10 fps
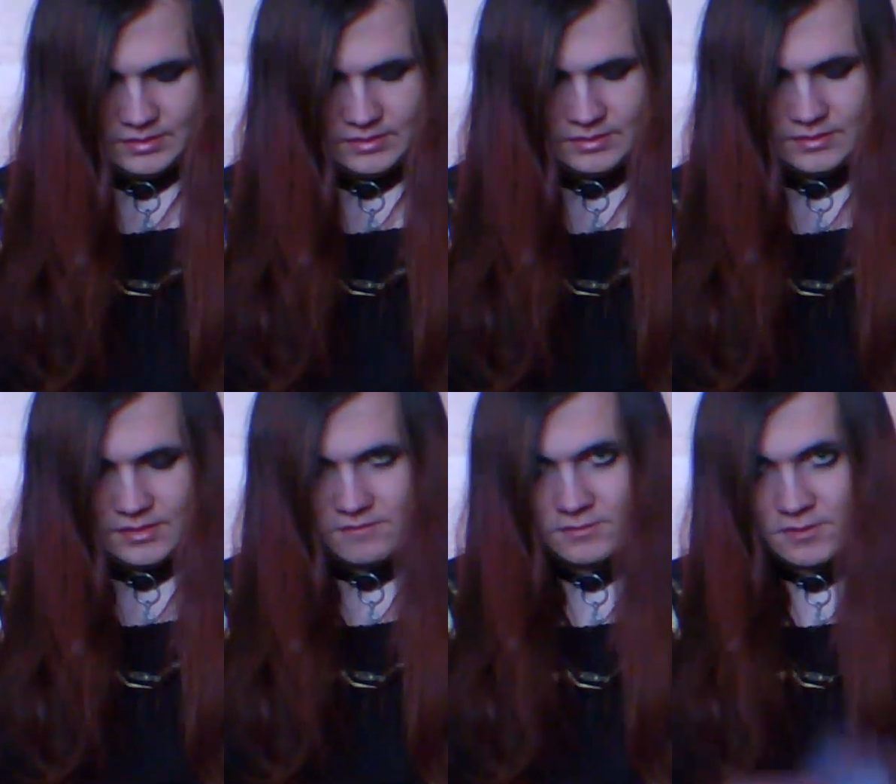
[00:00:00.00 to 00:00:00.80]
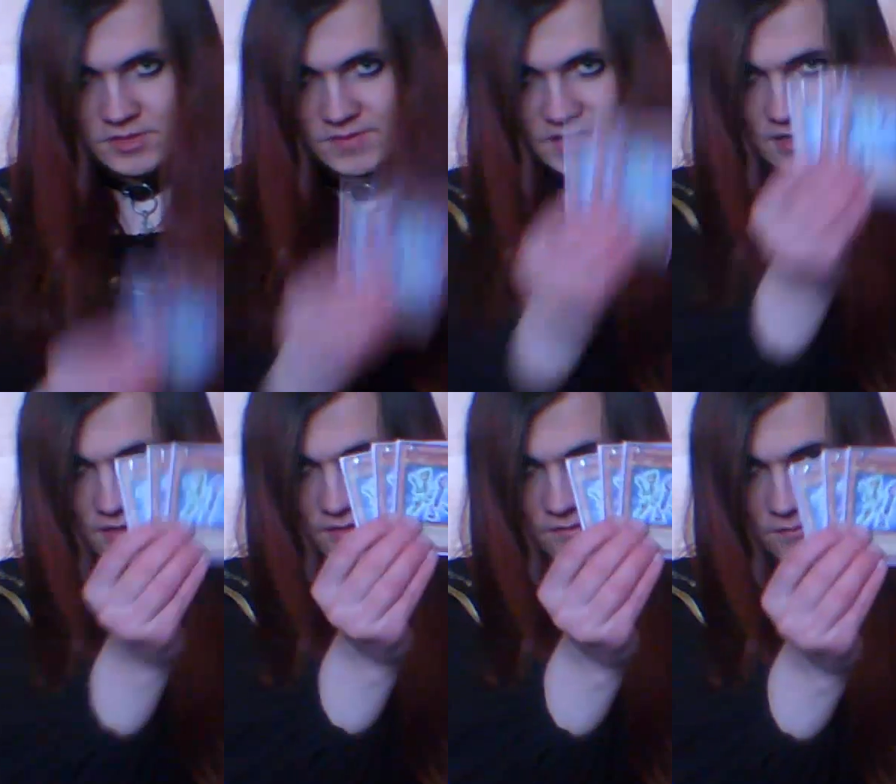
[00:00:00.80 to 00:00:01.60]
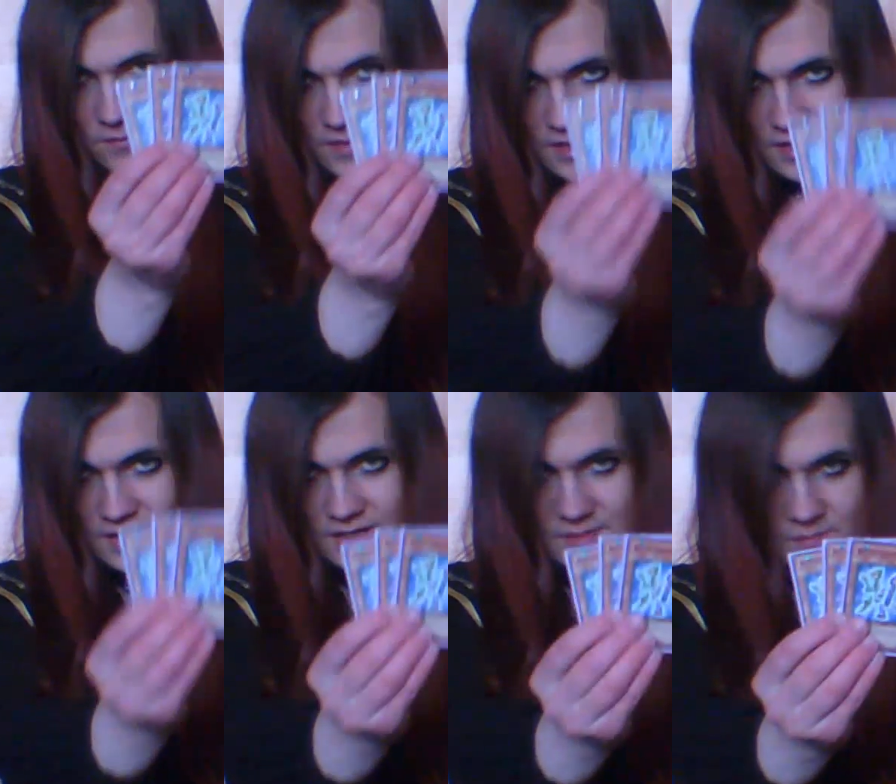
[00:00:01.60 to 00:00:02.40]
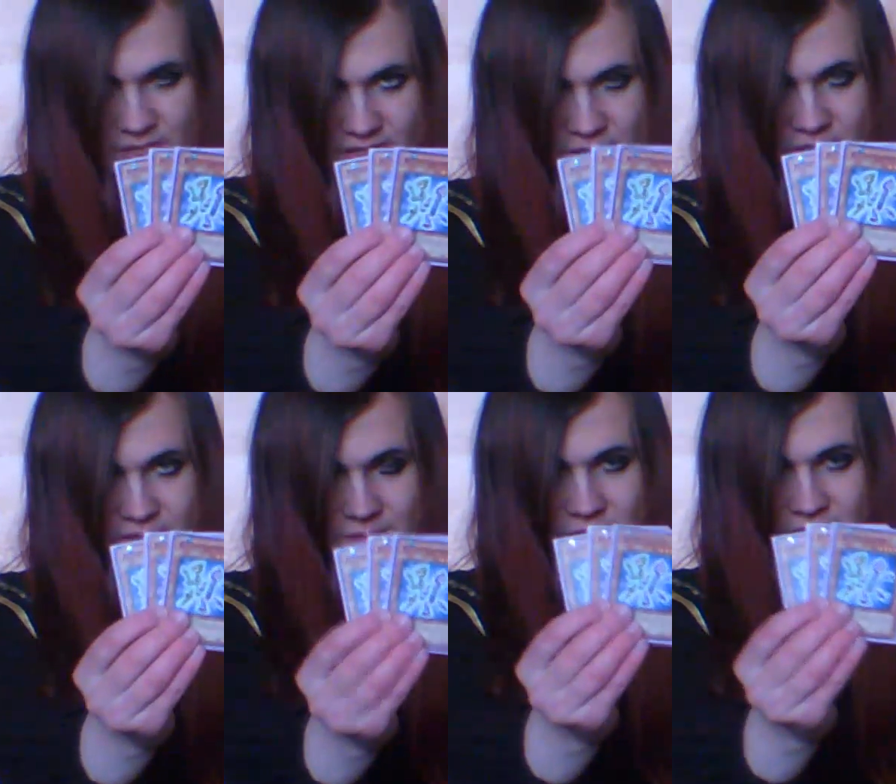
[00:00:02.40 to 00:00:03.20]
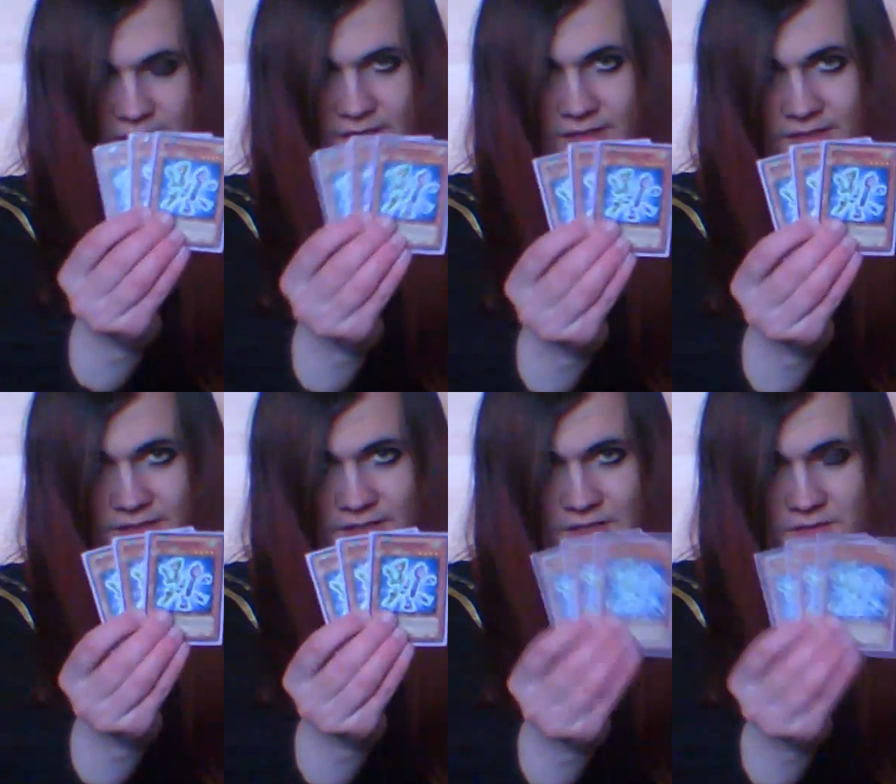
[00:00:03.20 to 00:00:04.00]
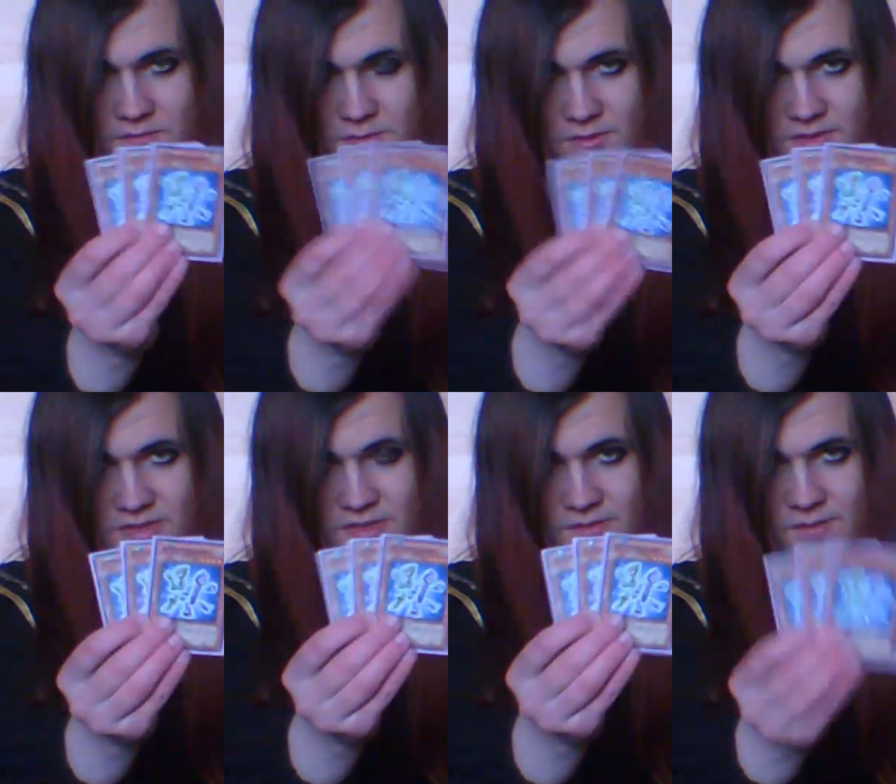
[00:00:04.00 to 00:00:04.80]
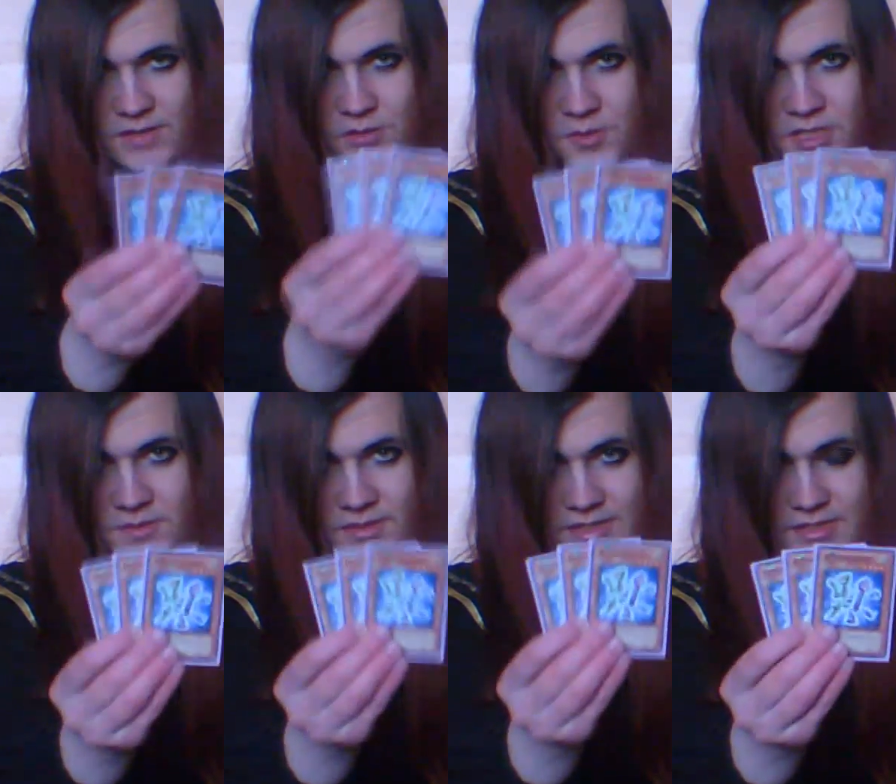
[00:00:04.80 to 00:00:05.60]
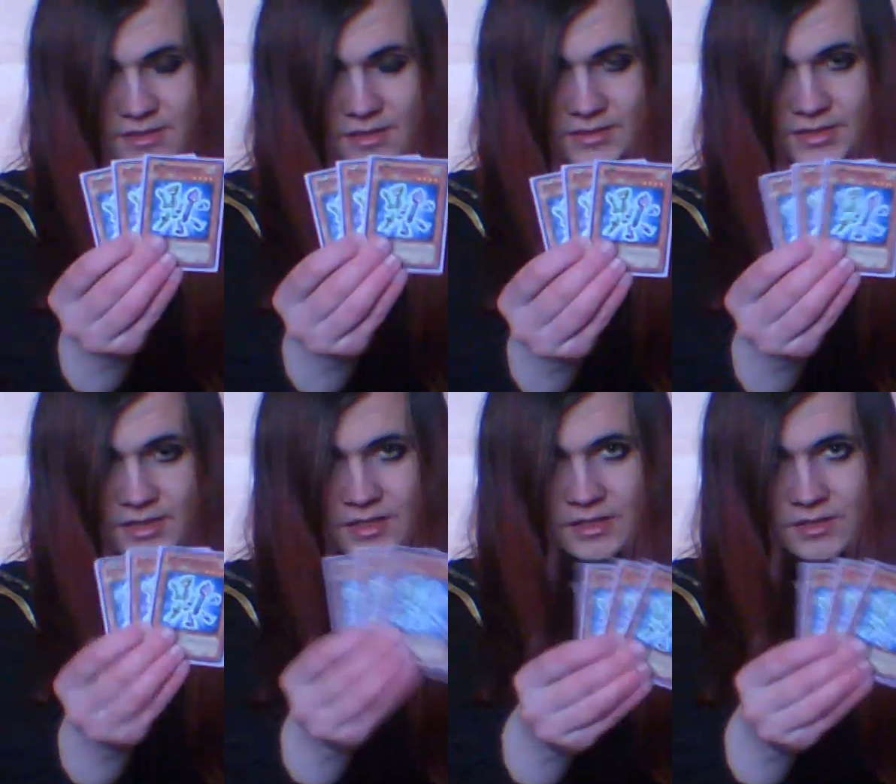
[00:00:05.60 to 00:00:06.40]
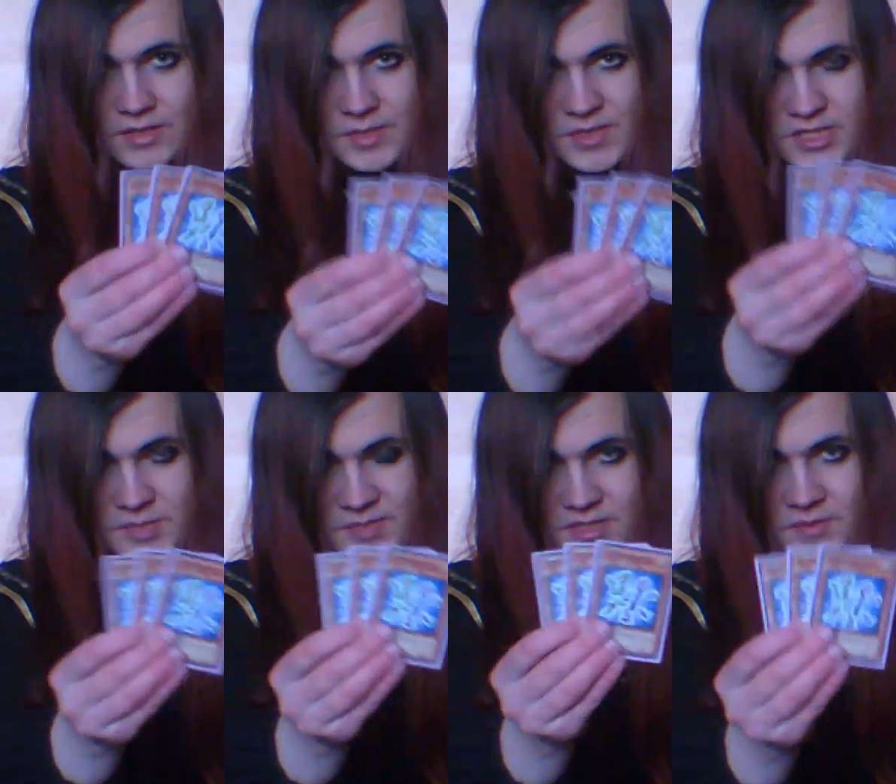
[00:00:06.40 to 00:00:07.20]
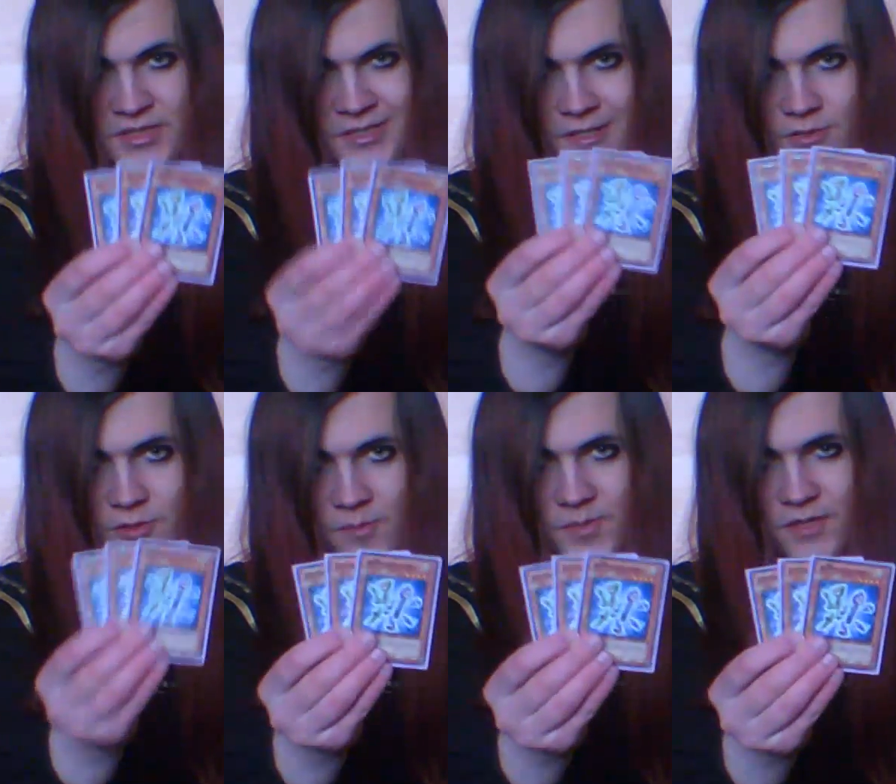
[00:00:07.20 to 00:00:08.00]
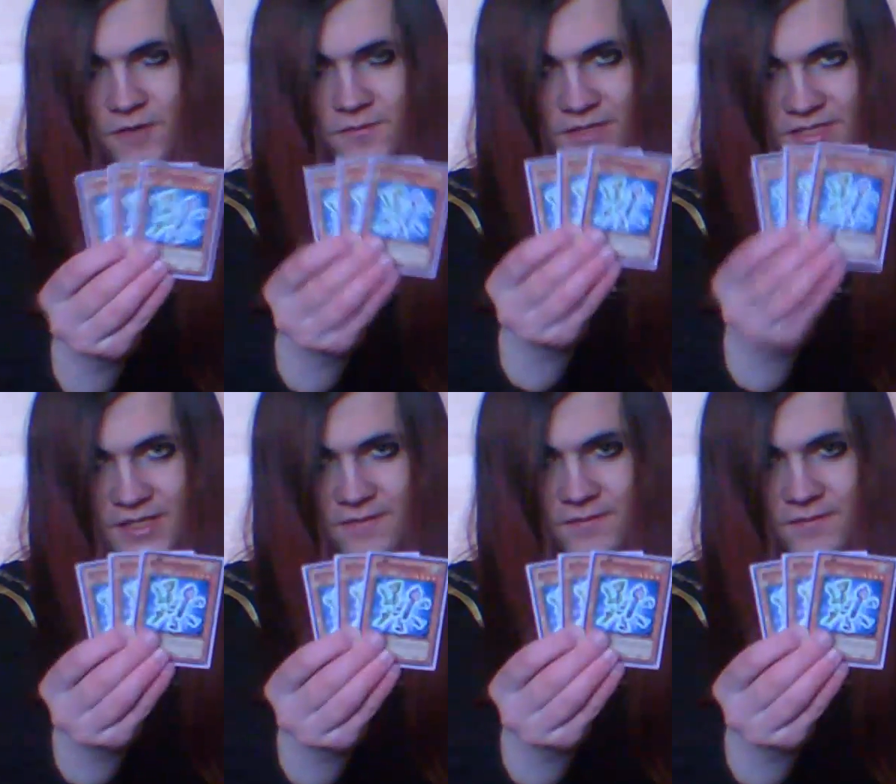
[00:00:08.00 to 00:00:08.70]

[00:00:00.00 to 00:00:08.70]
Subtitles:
Then of course my free Batman AAA. Of course, when you normal summon this card, you can also spell summon another copy of itself.